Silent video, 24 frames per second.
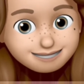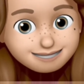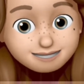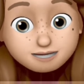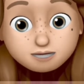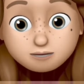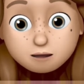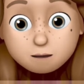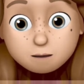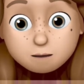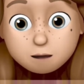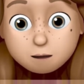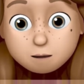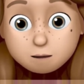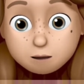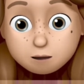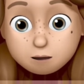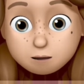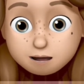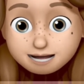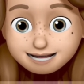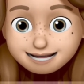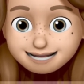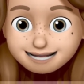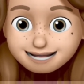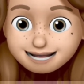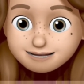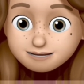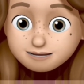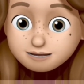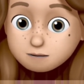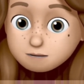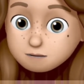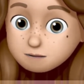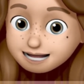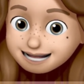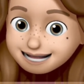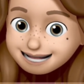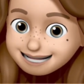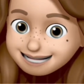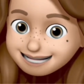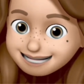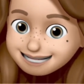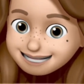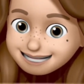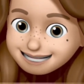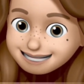Do you remember what seven means?